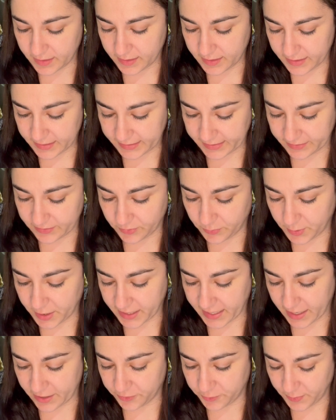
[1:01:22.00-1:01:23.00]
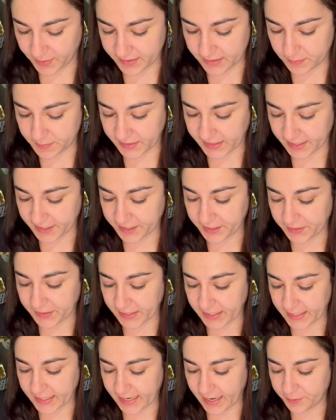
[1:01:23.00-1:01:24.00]
So to work out 20%
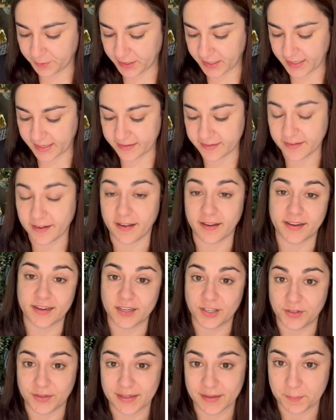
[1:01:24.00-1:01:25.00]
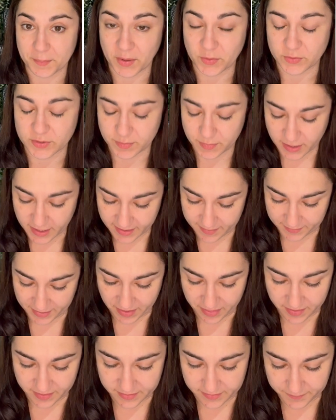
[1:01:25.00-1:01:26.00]
using a calculator, I can use the multiplier
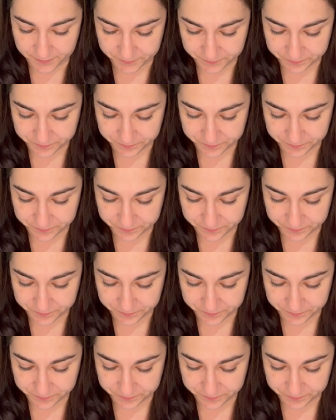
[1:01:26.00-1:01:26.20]
method.